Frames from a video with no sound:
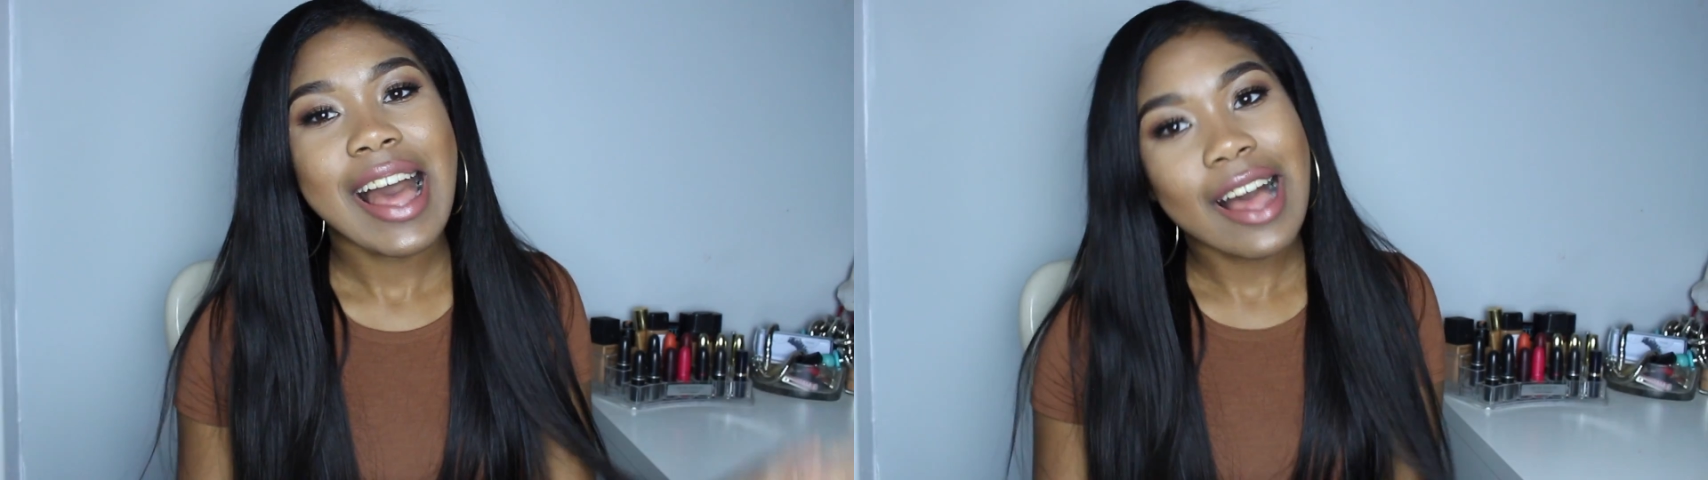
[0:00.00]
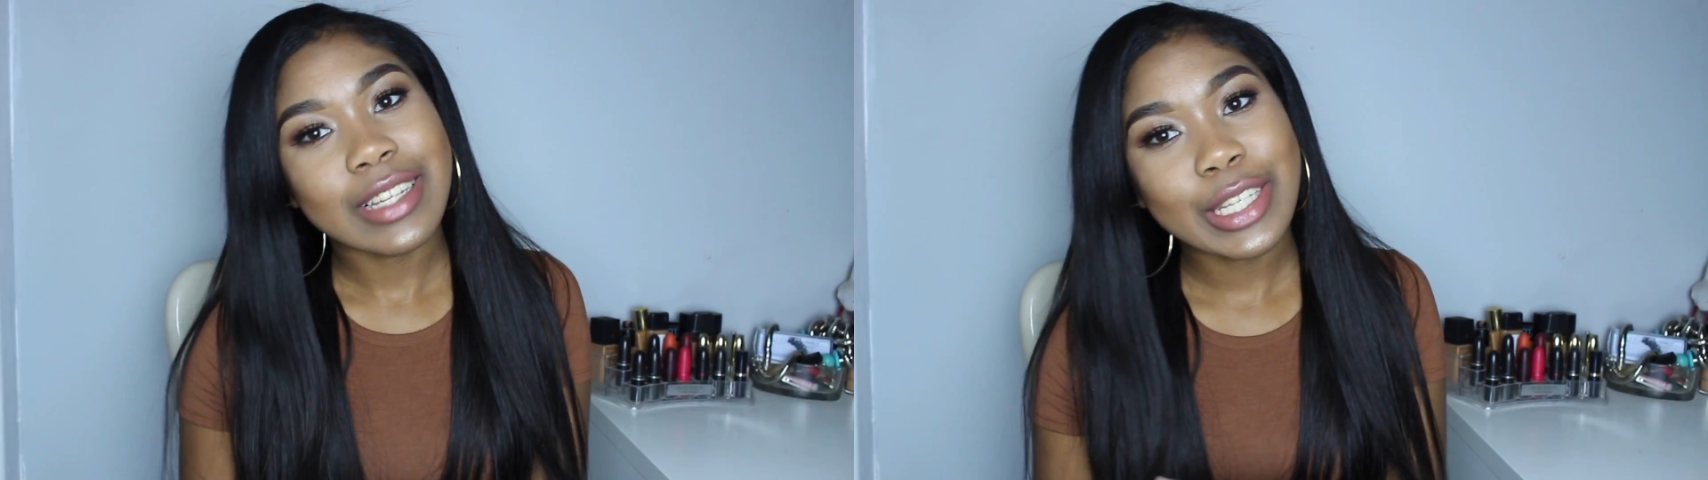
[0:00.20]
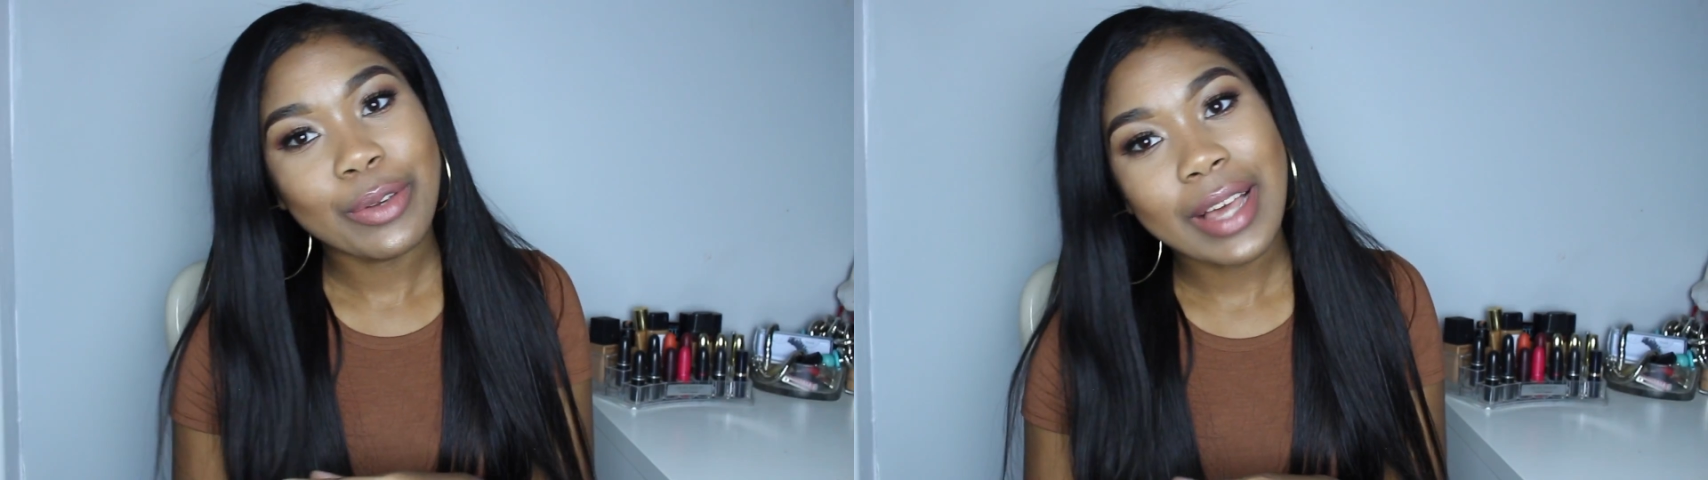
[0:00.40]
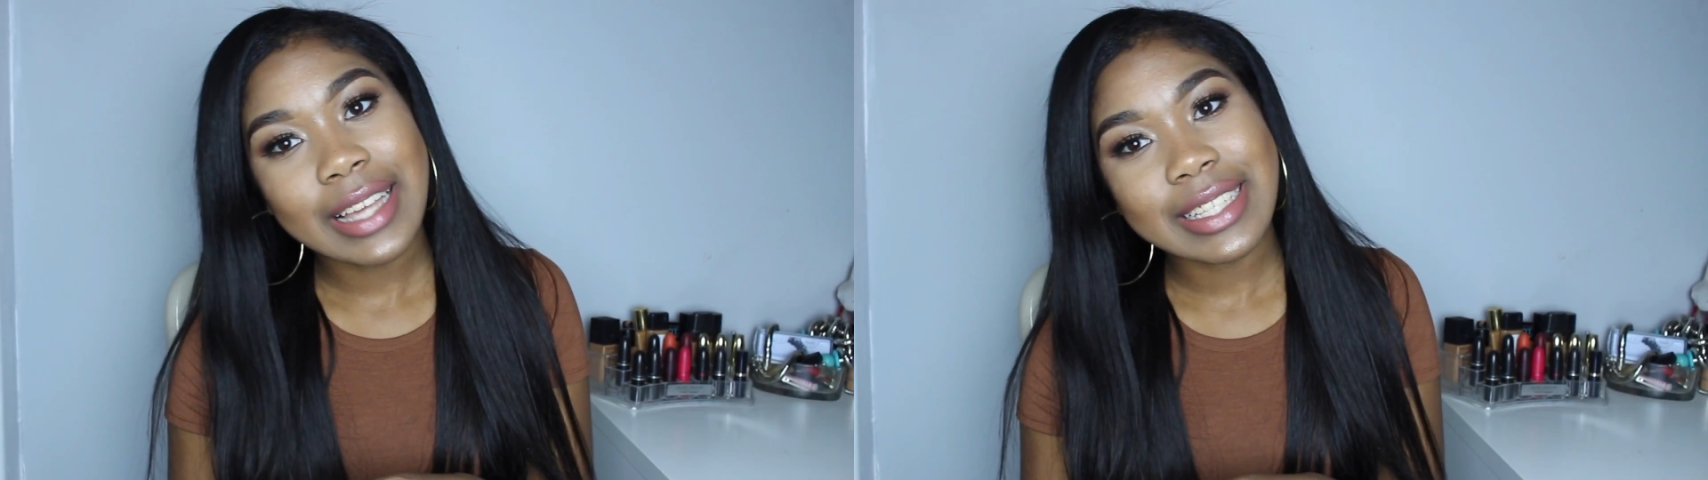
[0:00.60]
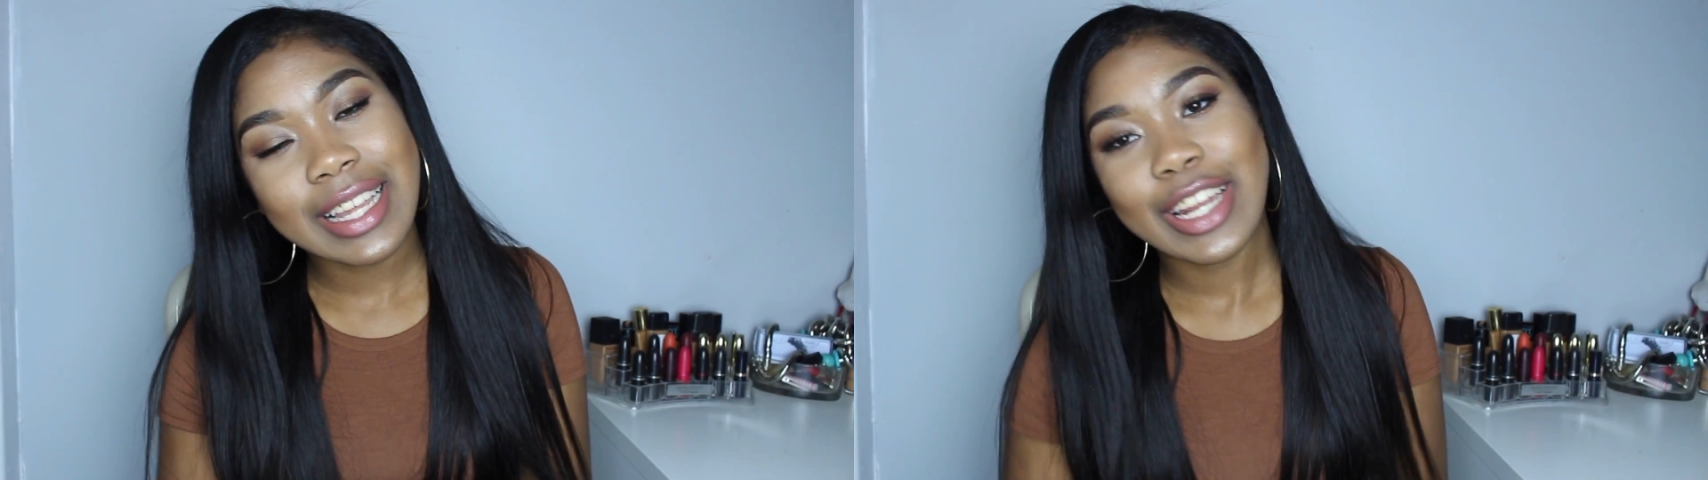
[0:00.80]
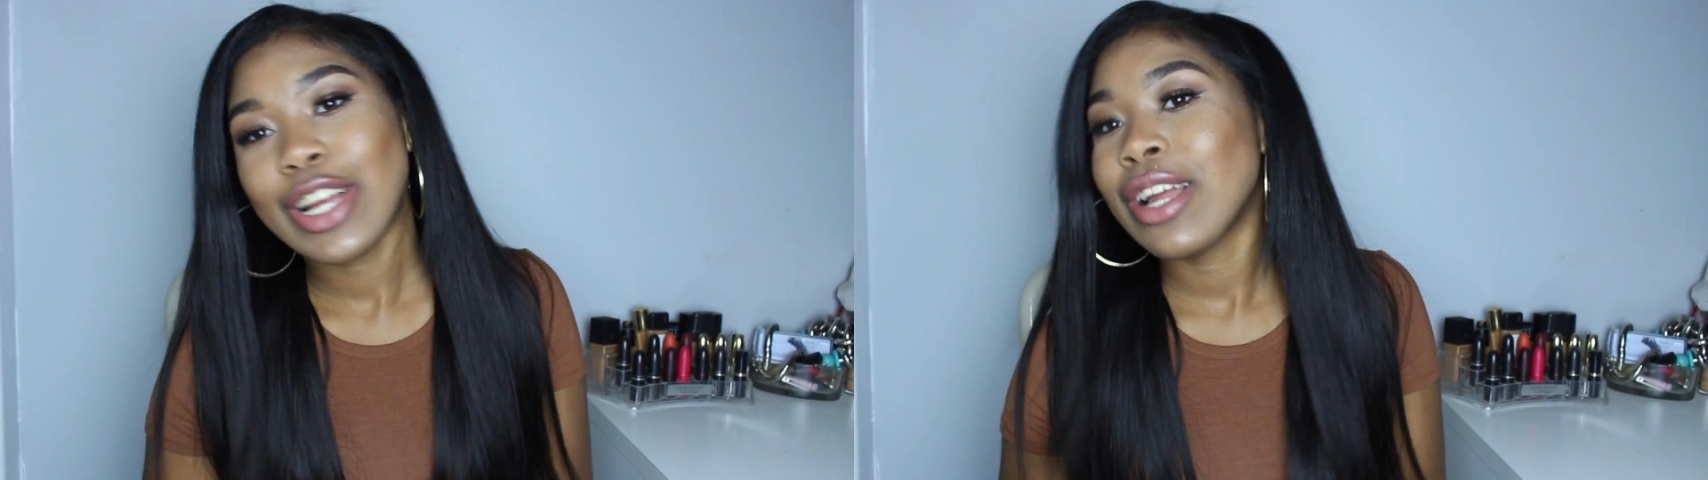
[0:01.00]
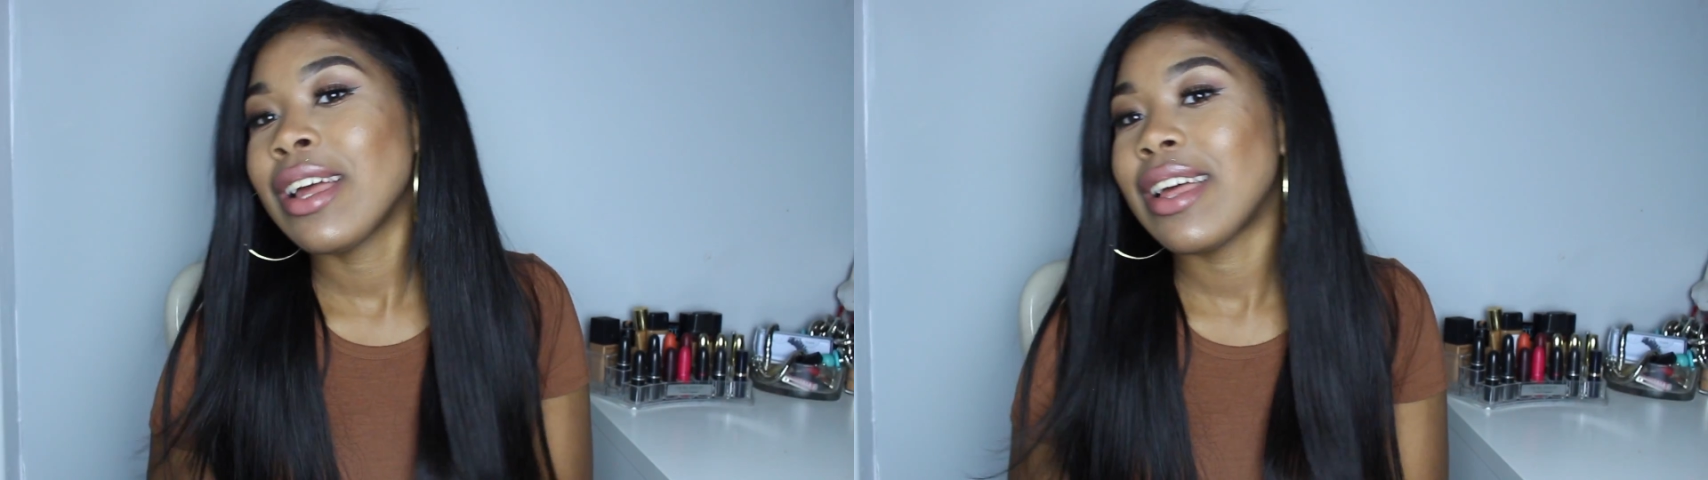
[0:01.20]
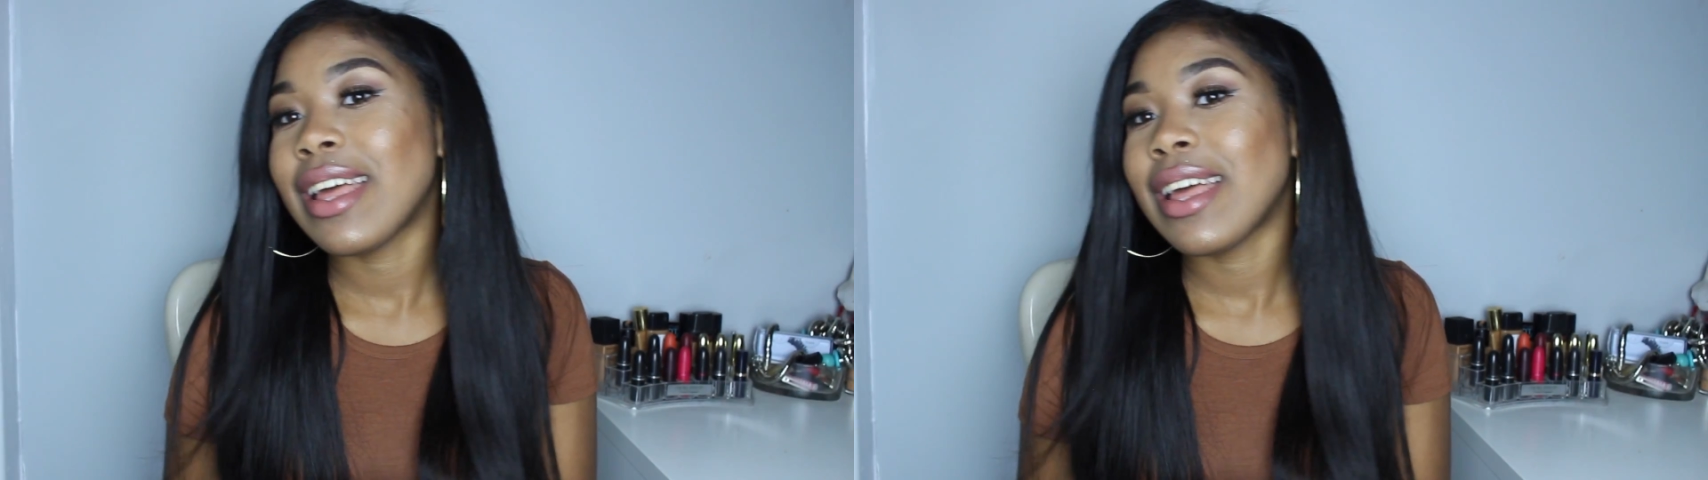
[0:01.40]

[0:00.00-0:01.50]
I'll see you guys later.